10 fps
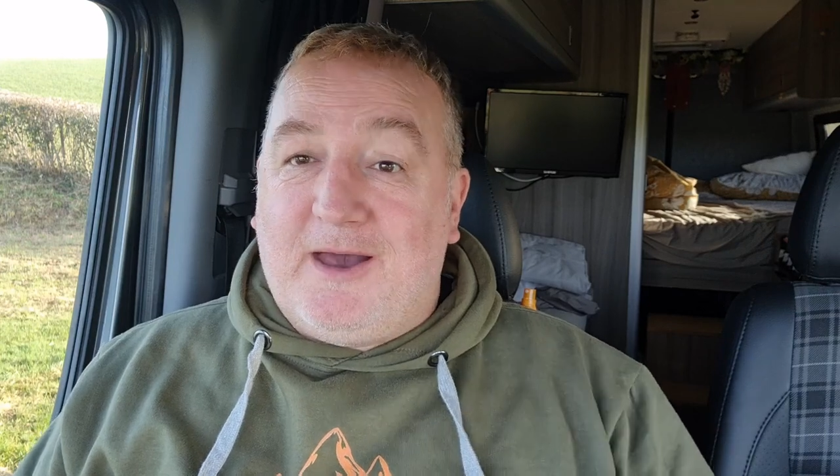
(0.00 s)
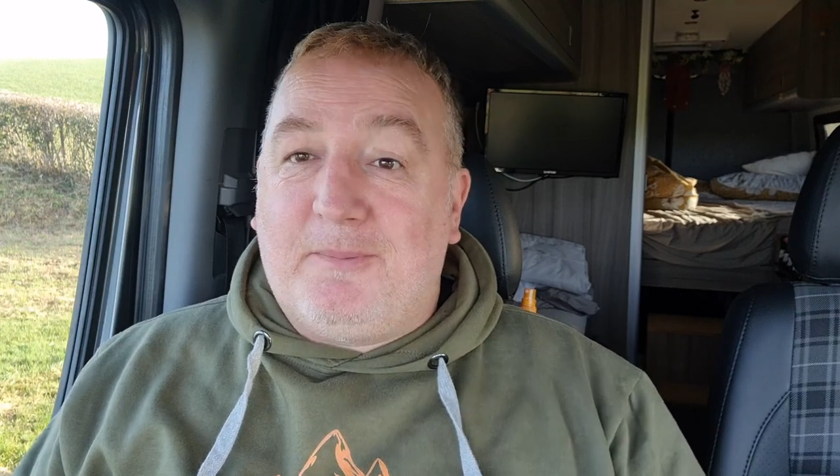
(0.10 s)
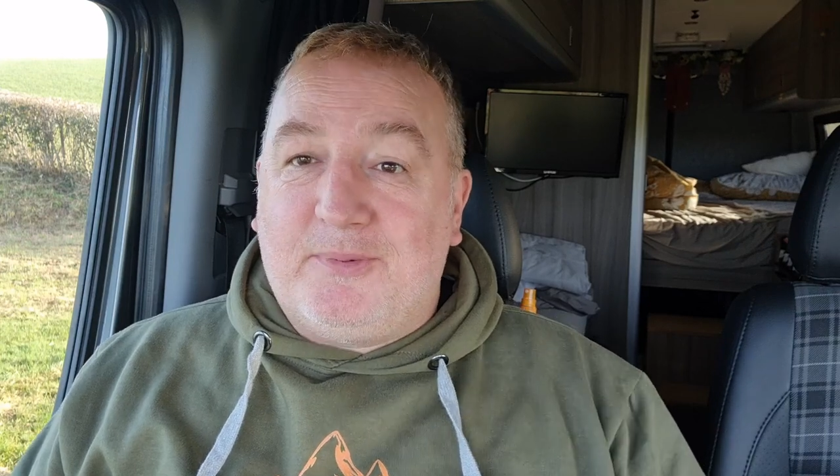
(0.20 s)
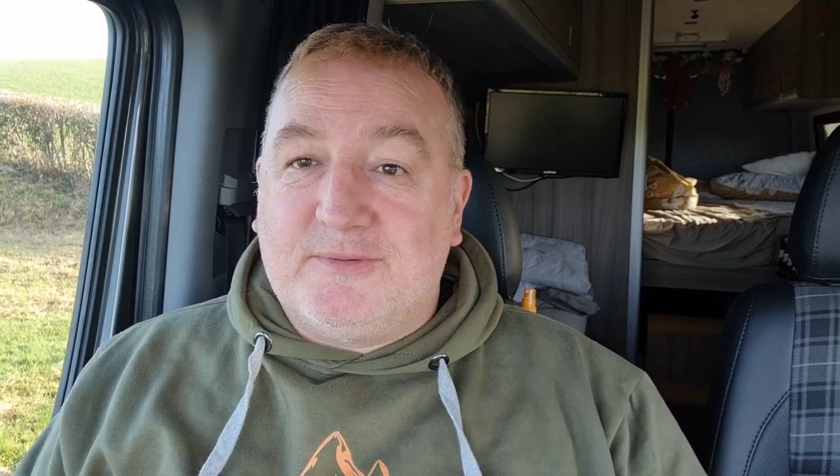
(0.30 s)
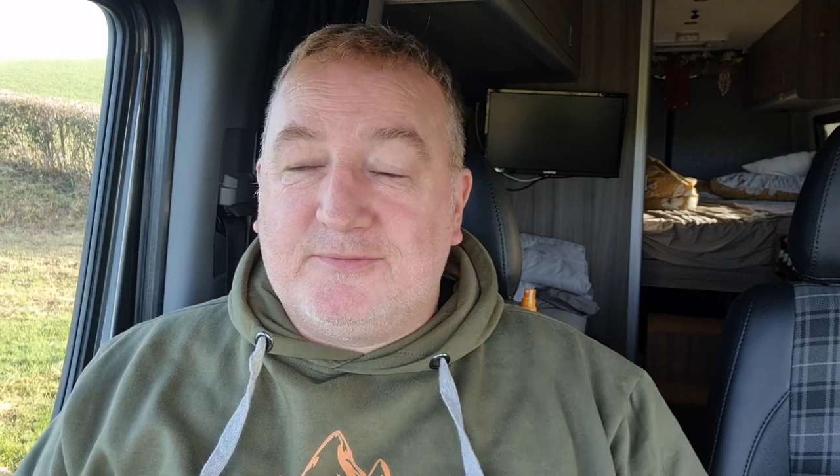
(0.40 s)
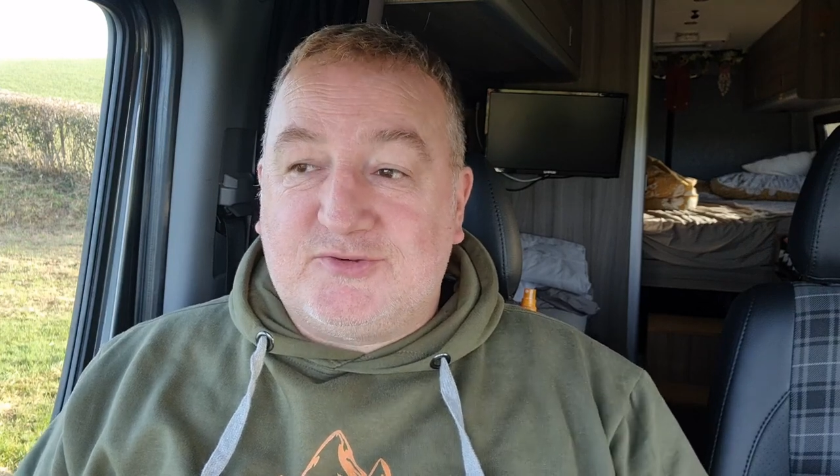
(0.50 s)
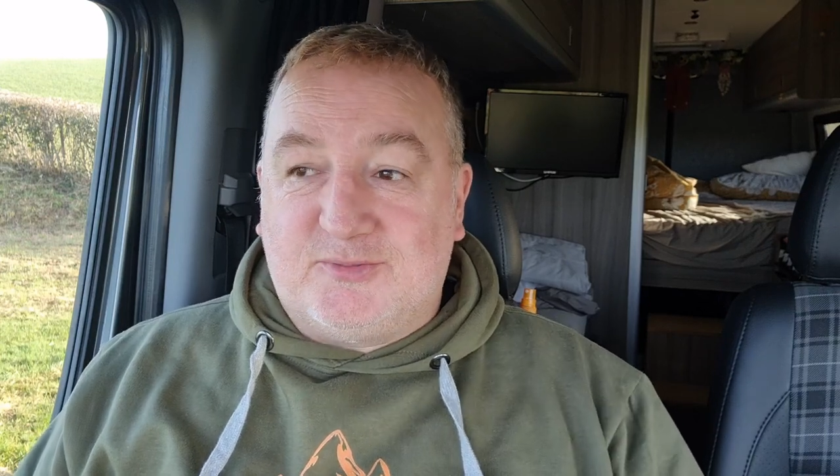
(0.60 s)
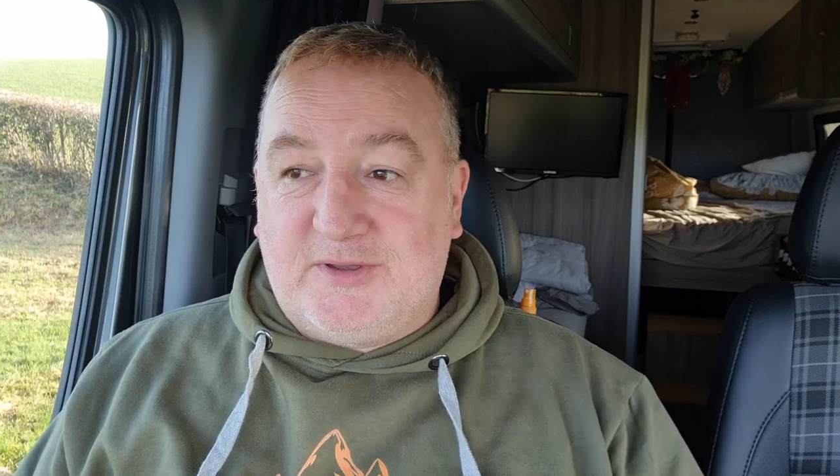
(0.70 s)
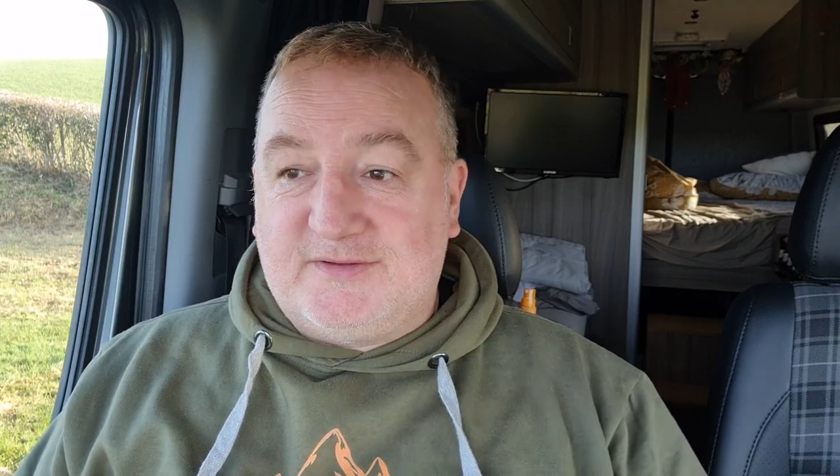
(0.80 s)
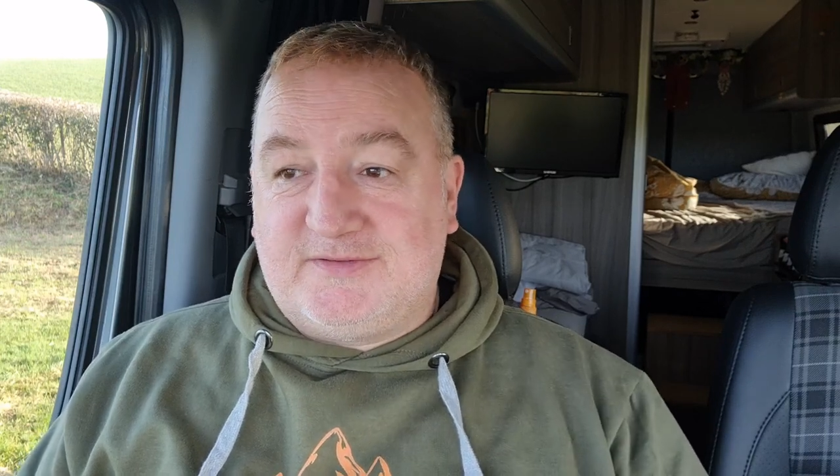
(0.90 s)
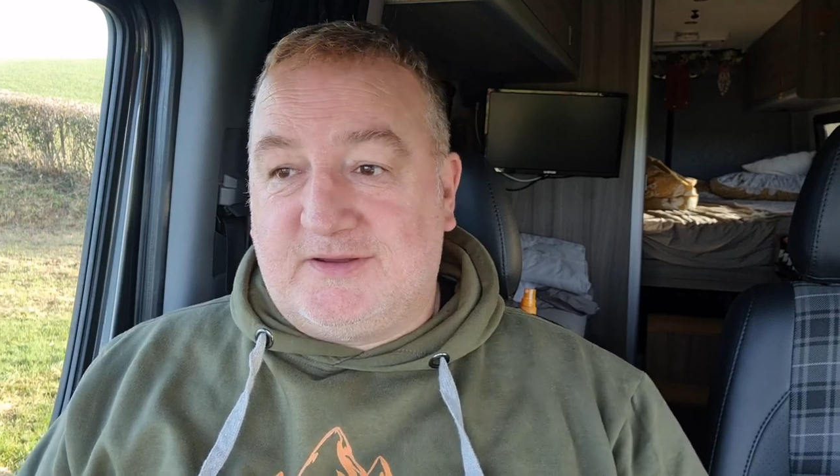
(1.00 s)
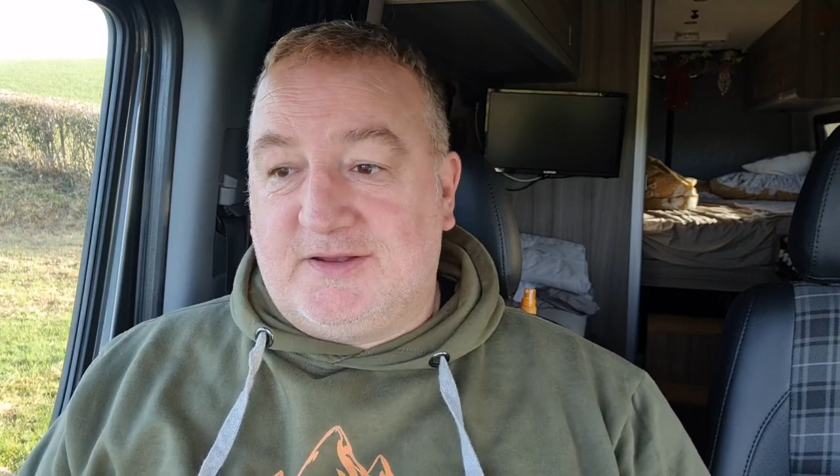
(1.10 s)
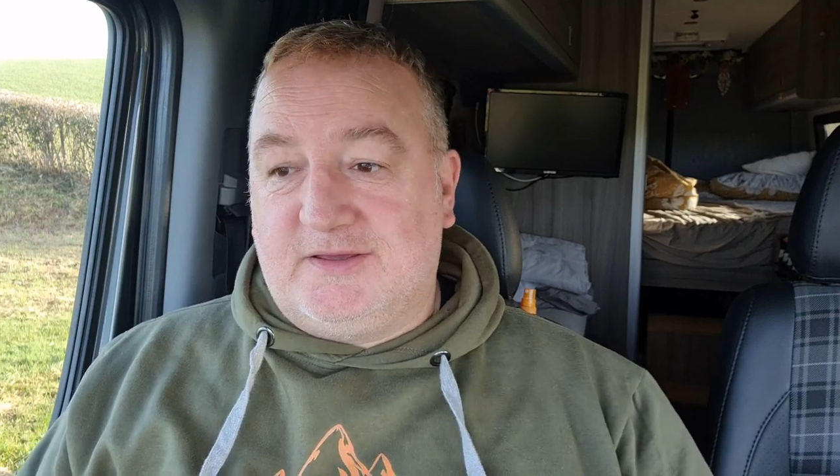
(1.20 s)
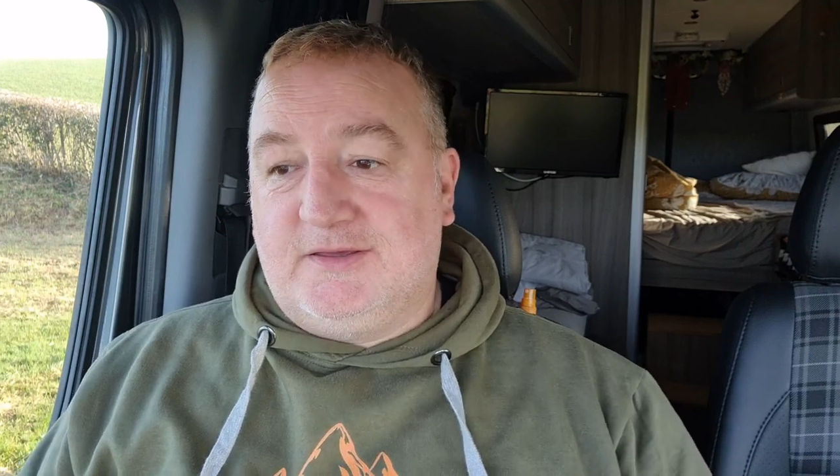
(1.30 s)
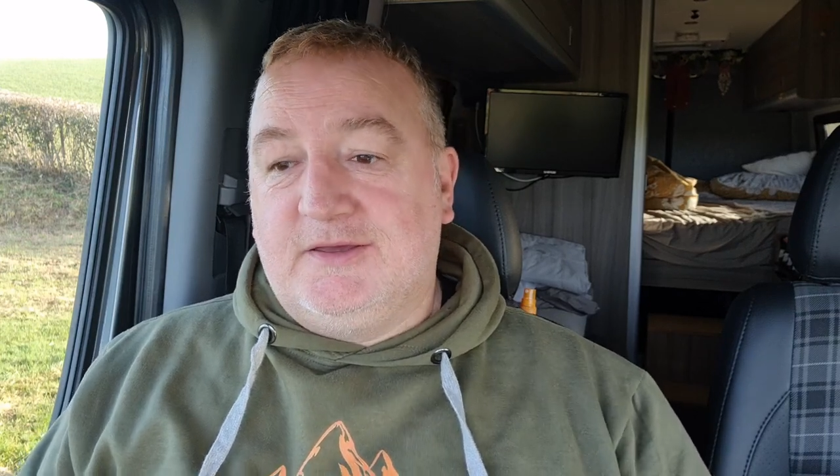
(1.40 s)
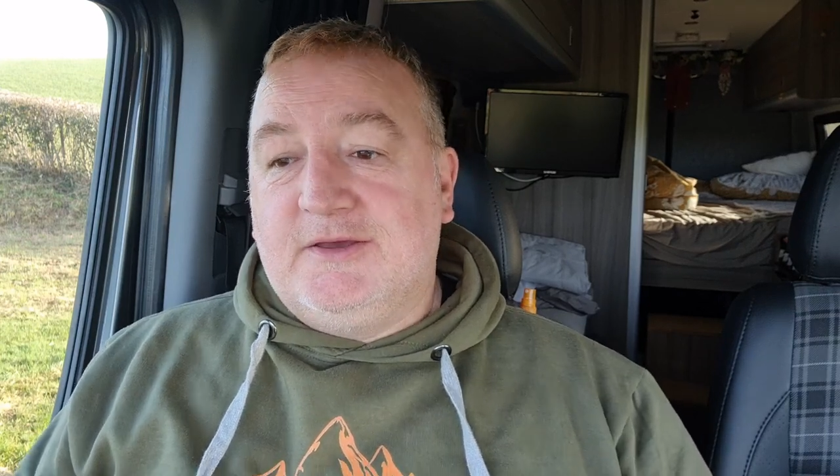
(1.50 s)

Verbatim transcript: app. So basically,